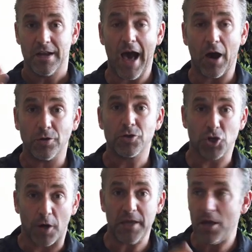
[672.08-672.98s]

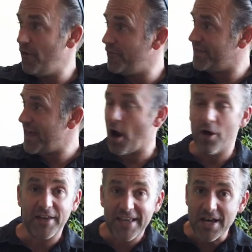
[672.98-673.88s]
Now, Tommy over there
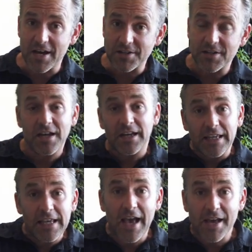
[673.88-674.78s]
overhears,
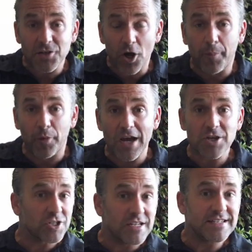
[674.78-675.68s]
he has an
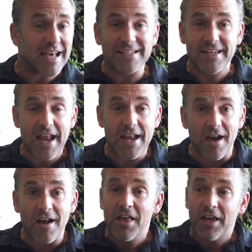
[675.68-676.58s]
operation in
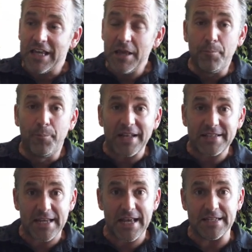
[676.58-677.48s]
Tanzania, he
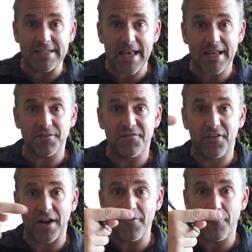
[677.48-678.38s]
butts in, stands in
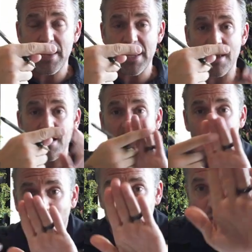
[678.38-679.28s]
front of me,
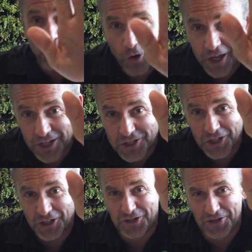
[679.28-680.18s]
starts talking
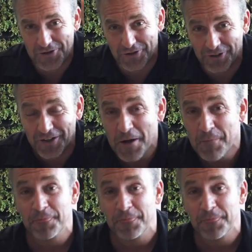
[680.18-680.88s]
to you,